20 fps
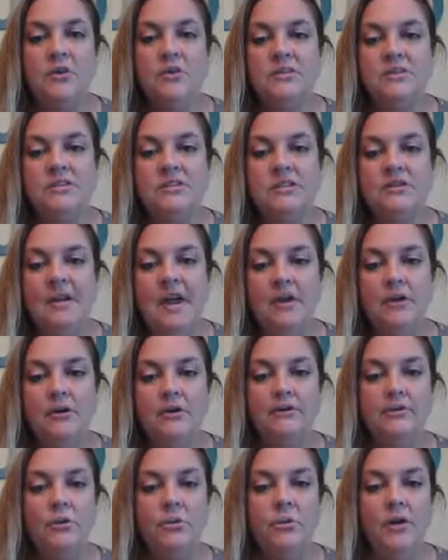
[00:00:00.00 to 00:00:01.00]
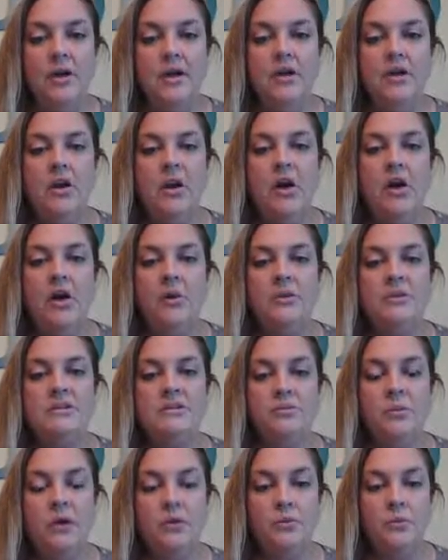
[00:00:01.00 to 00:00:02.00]
What's the value of the 1? Oh,
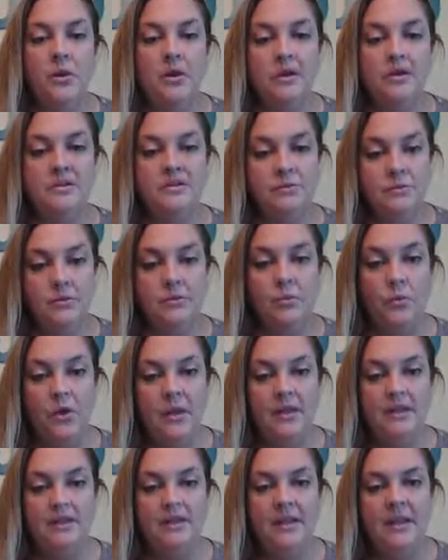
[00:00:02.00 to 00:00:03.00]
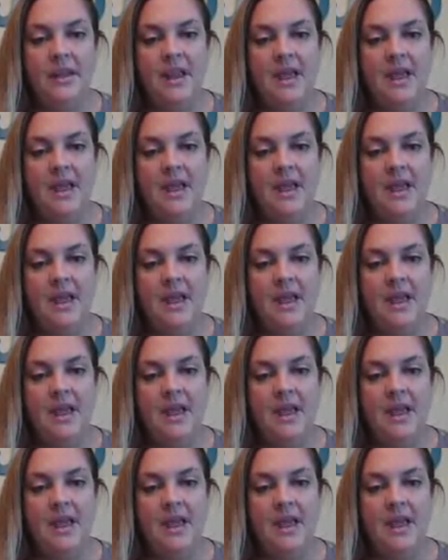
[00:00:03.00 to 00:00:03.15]
it's 1, 1. It's worth 1.